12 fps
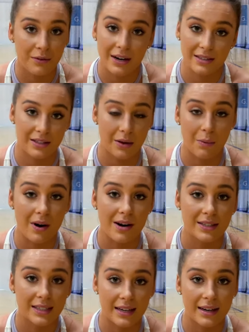rest of the
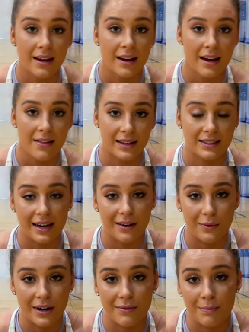world, and that's kind
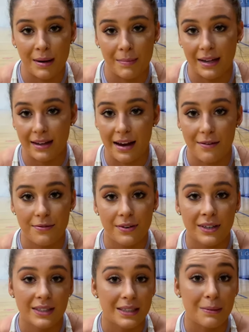of what I've made my life
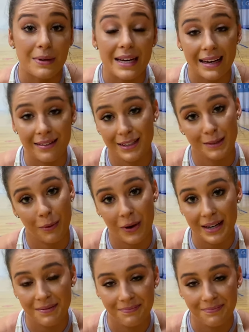to be at this point.